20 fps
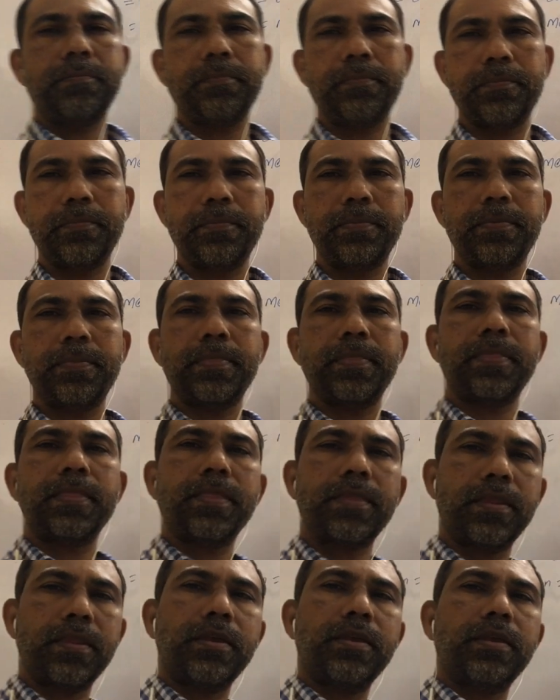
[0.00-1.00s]

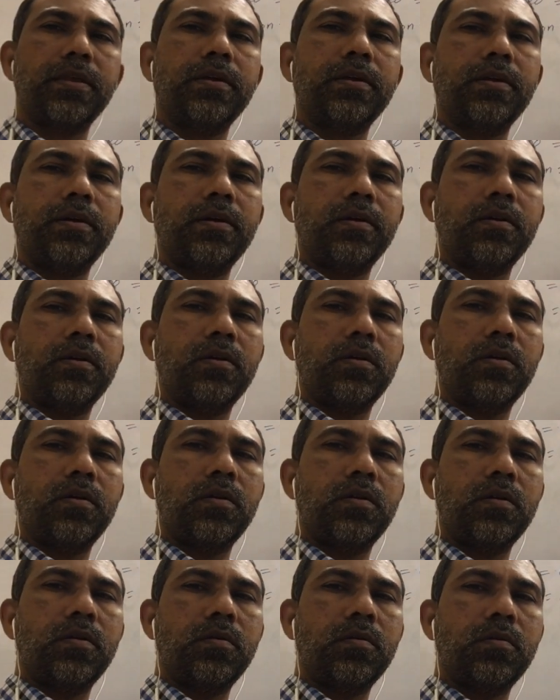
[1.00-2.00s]

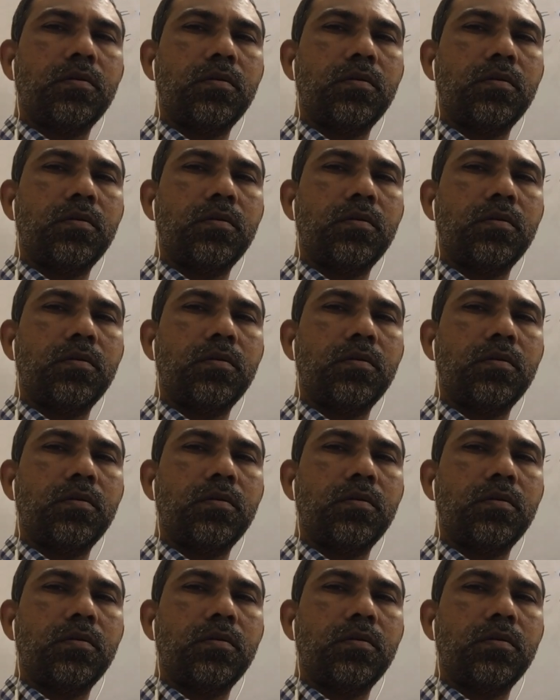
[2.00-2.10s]
Nobody speaks.